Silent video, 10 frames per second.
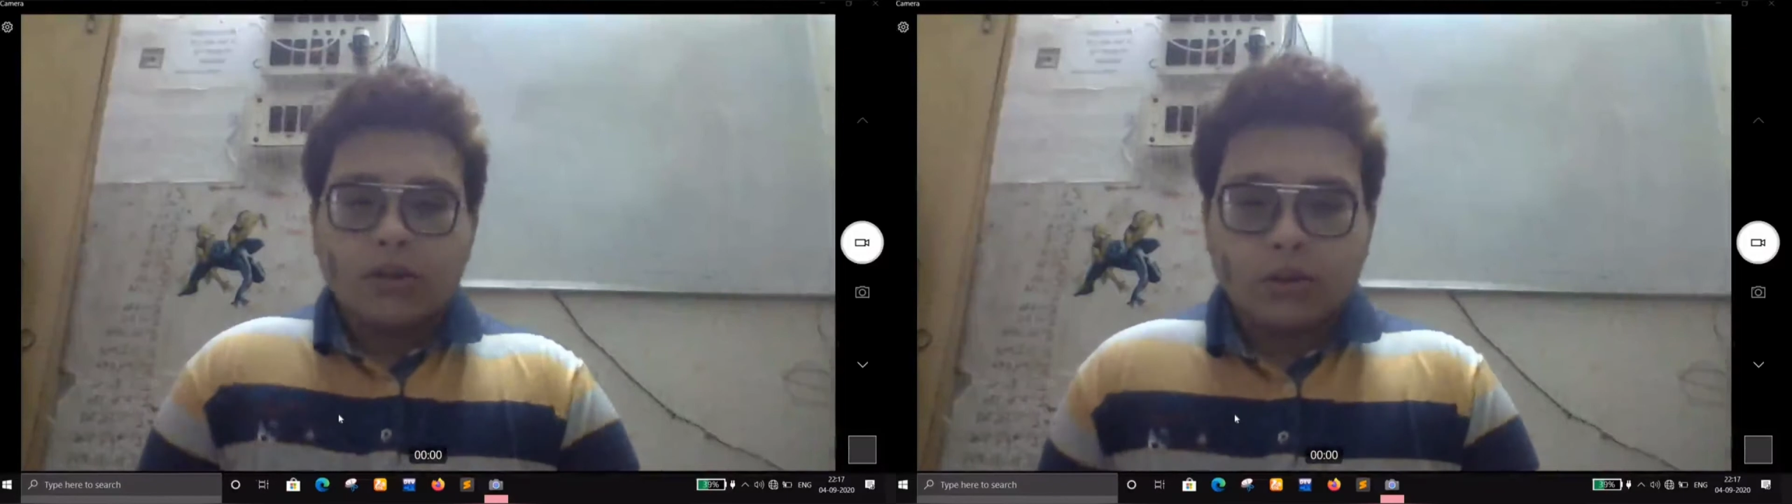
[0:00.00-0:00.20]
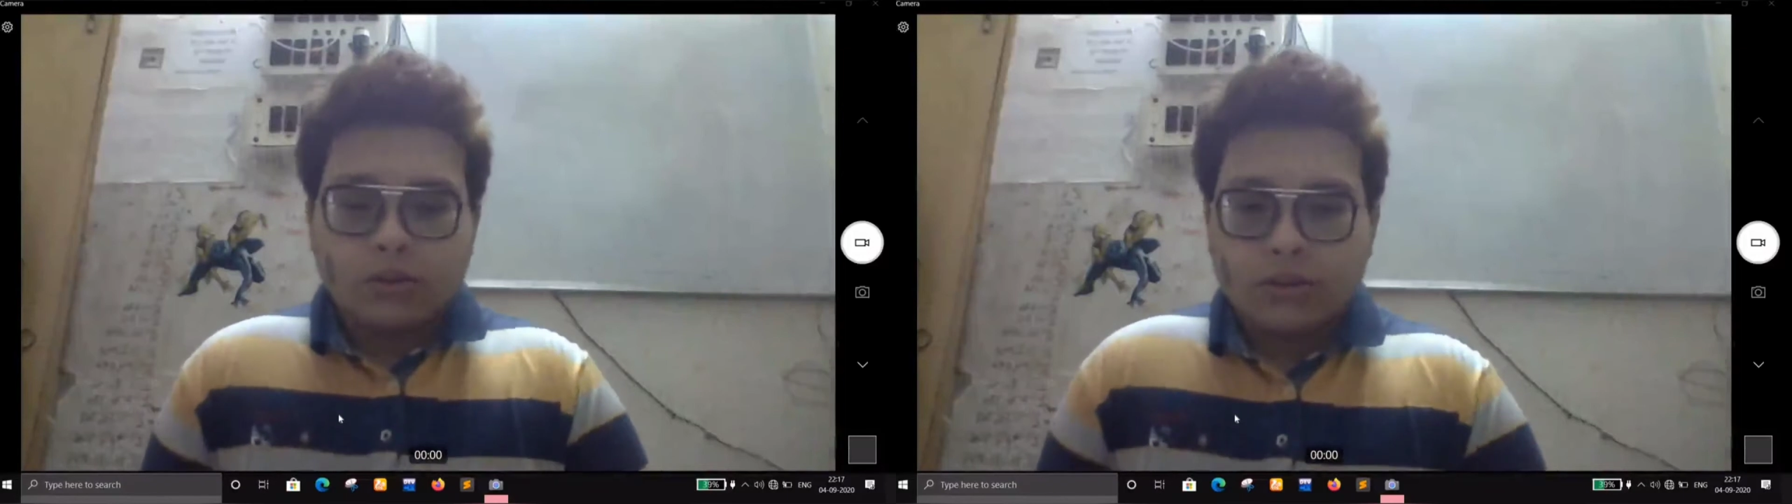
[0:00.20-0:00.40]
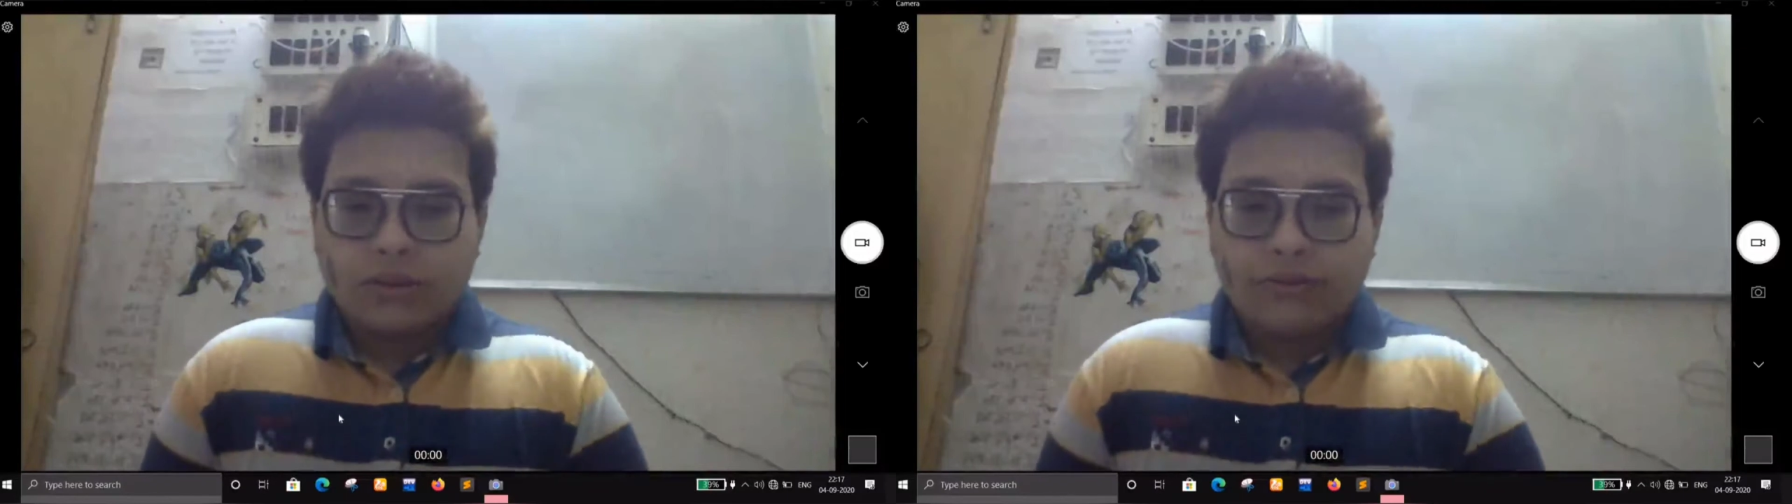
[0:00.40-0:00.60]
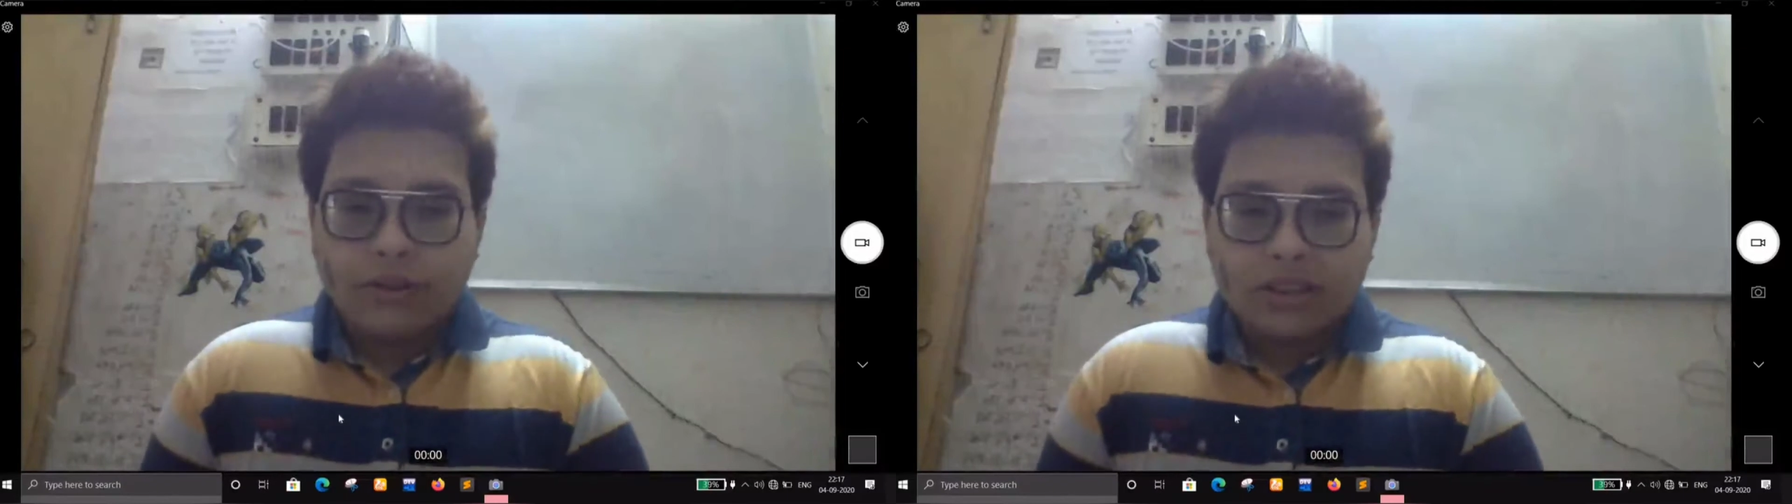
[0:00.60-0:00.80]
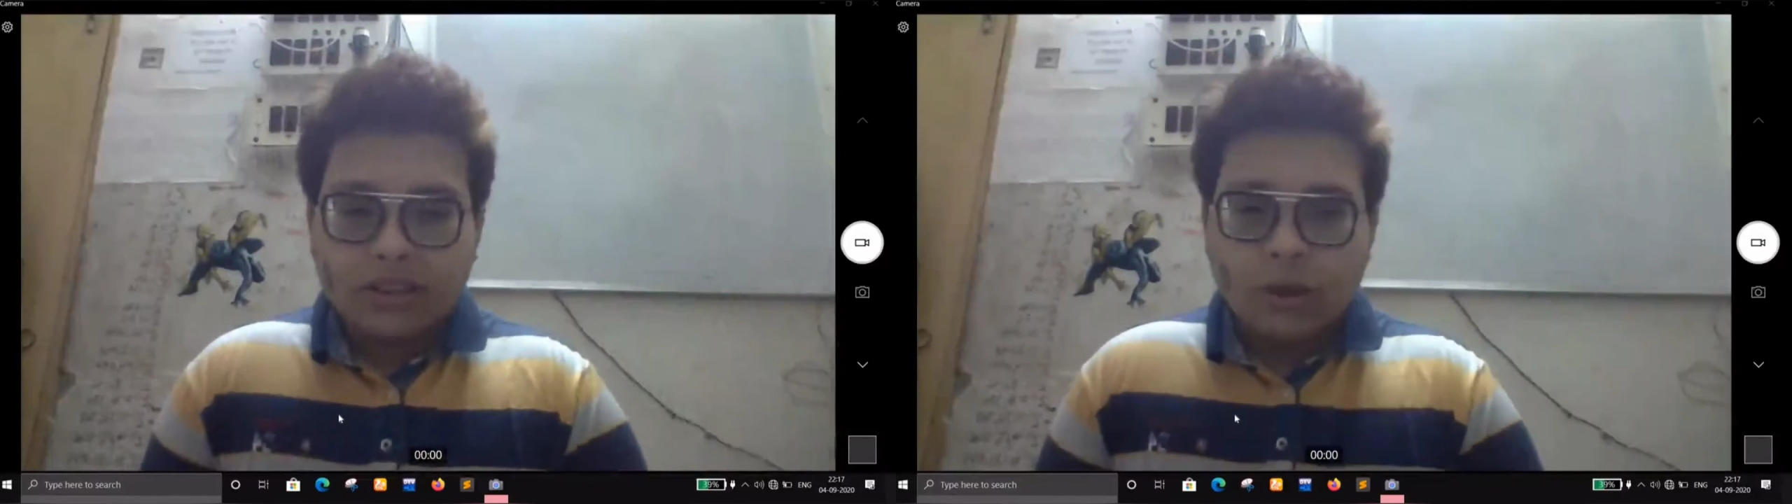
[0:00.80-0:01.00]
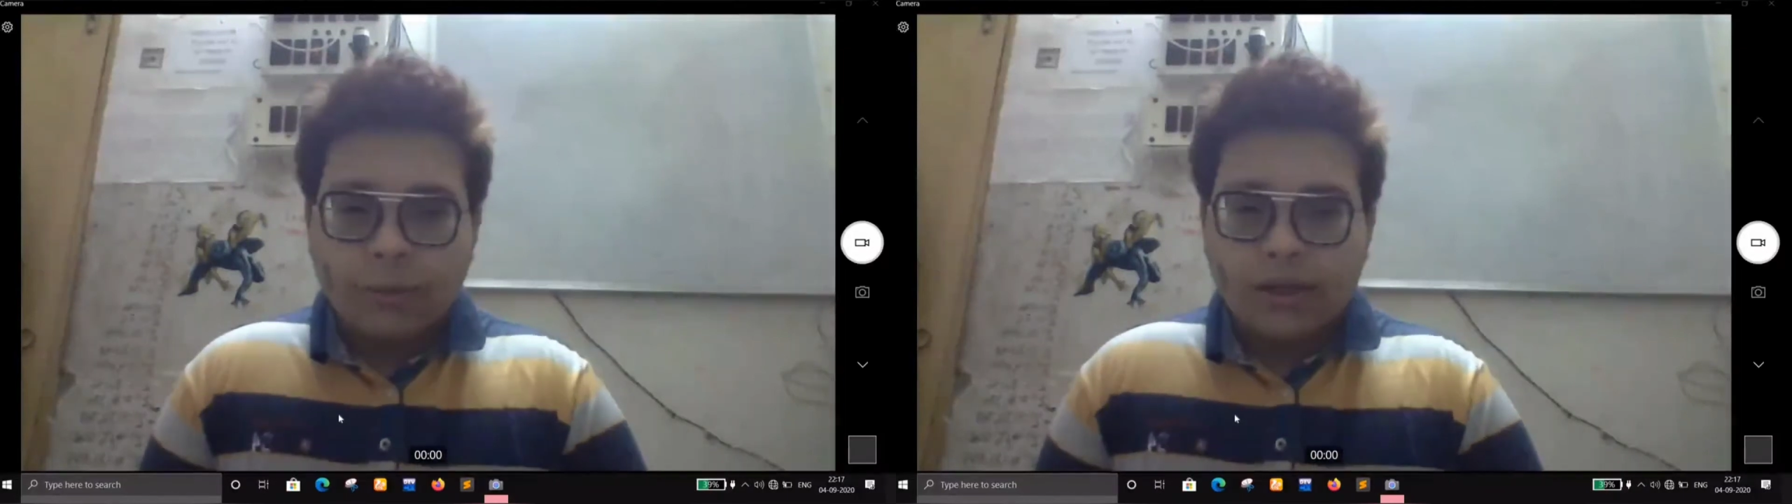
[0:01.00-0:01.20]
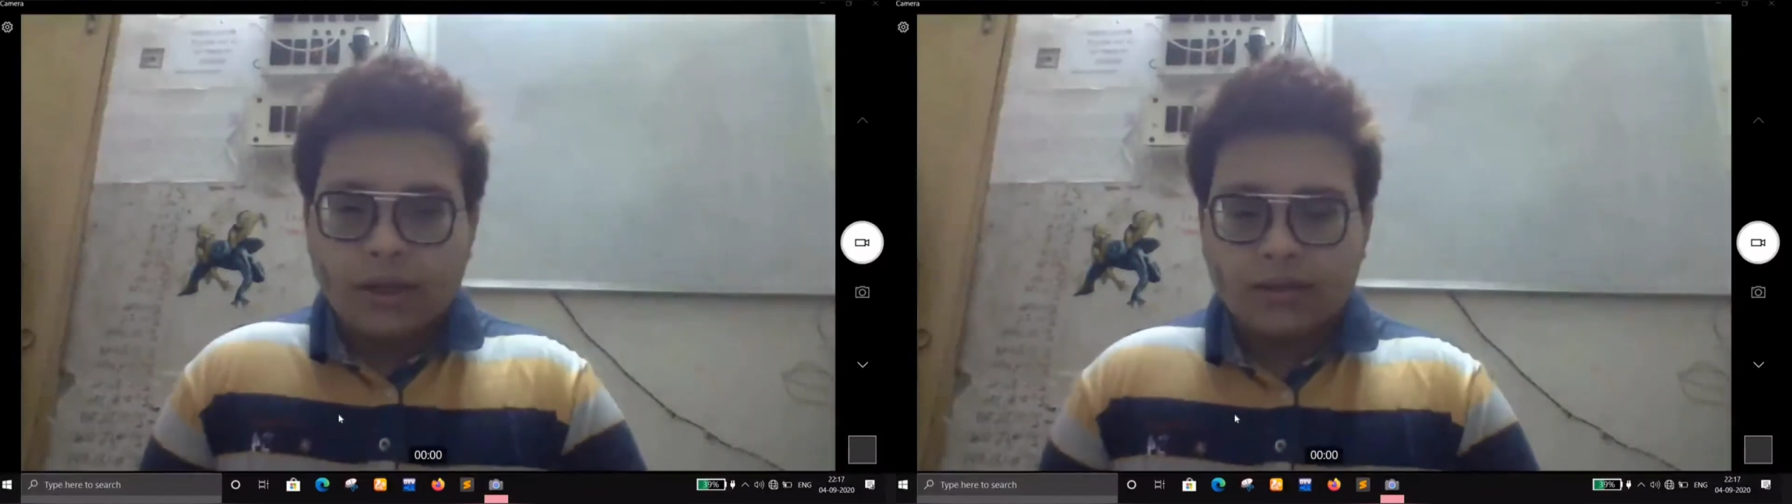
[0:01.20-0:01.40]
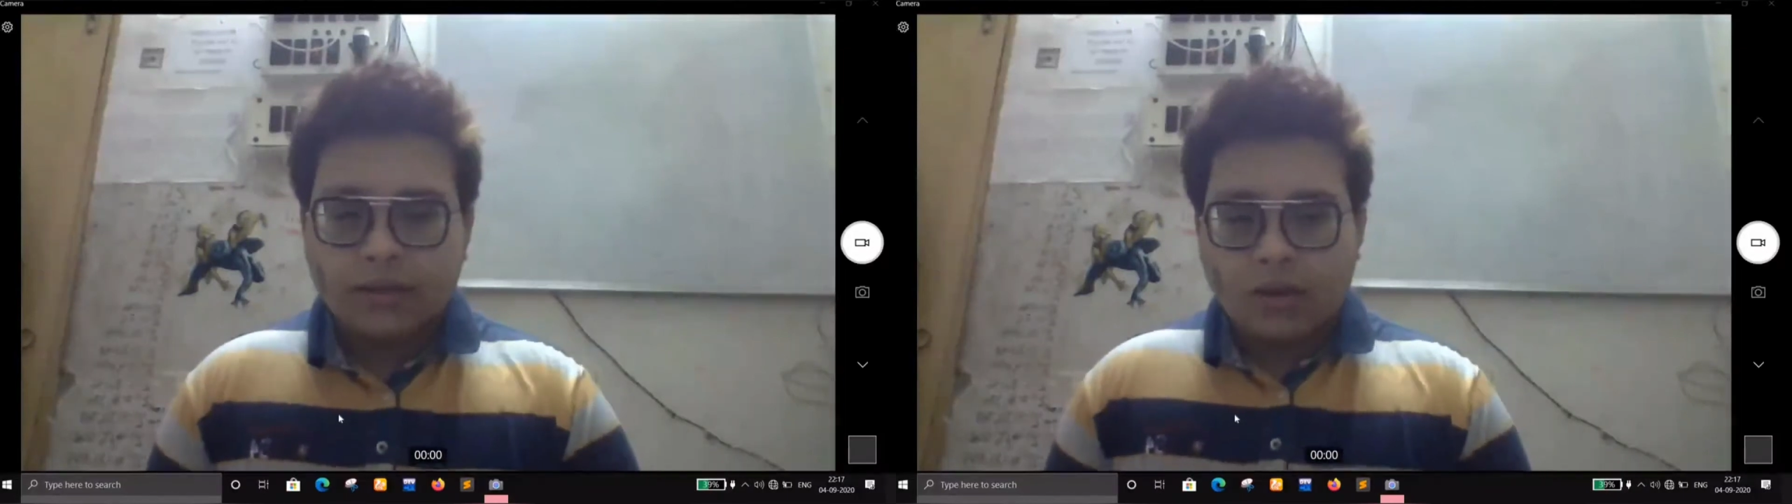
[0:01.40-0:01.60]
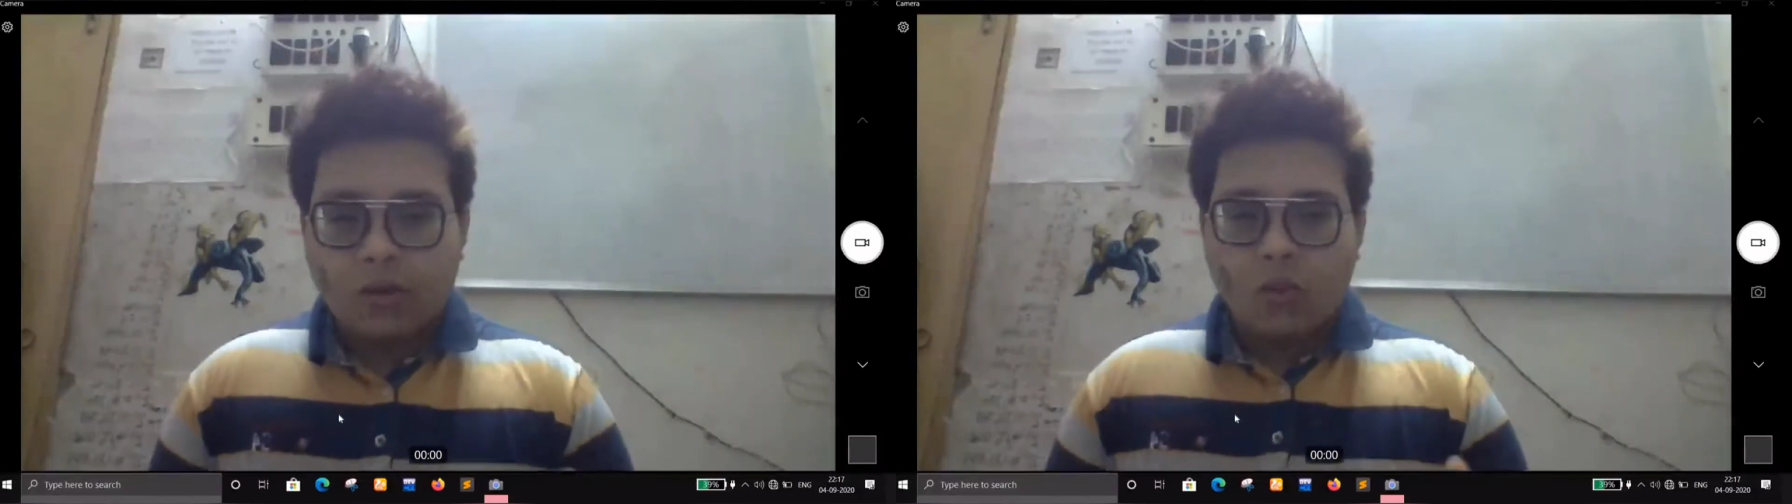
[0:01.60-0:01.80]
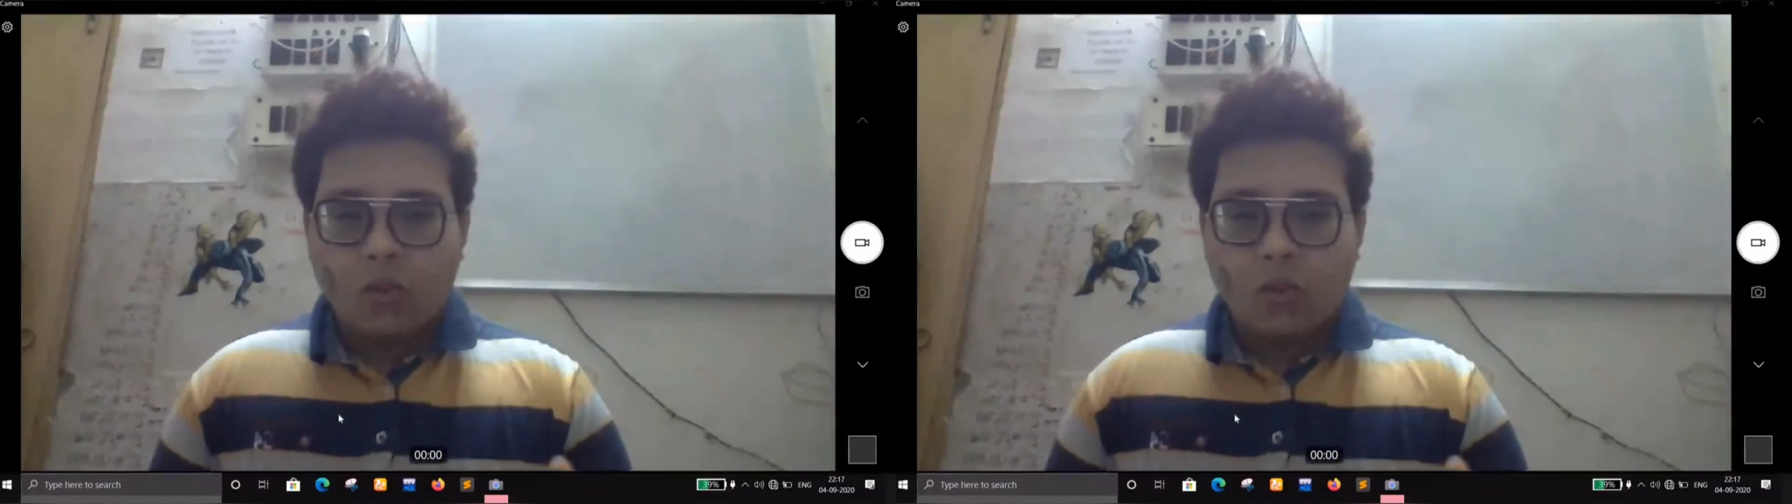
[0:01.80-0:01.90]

So the first topic is,